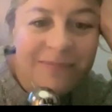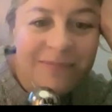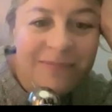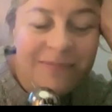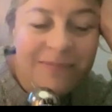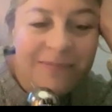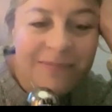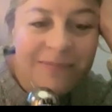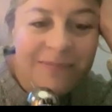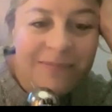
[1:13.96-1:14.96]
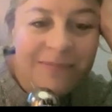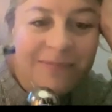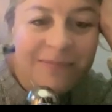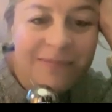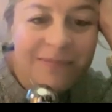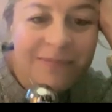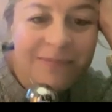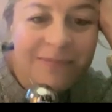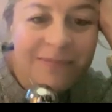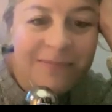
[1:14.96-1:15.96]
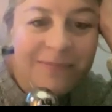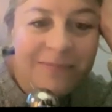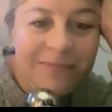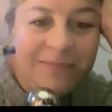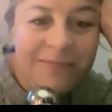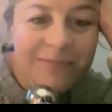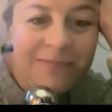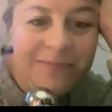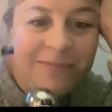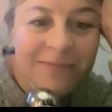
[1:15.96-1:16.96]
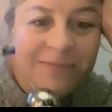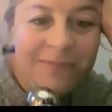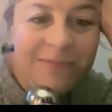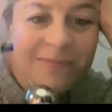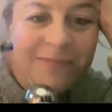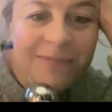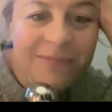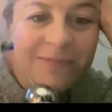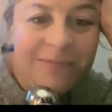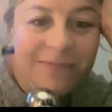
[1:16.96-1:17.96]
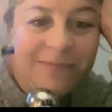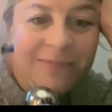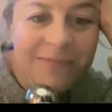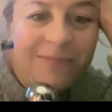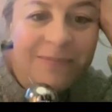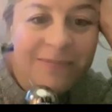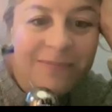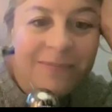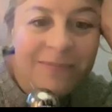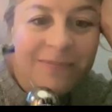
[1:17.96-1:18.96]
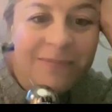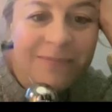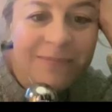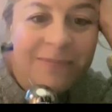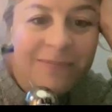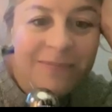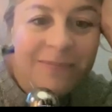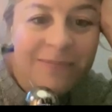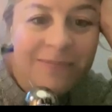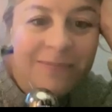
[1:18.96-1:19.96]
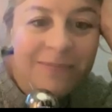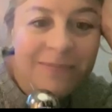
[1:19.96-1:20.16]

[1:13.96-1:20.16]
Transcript: (silent)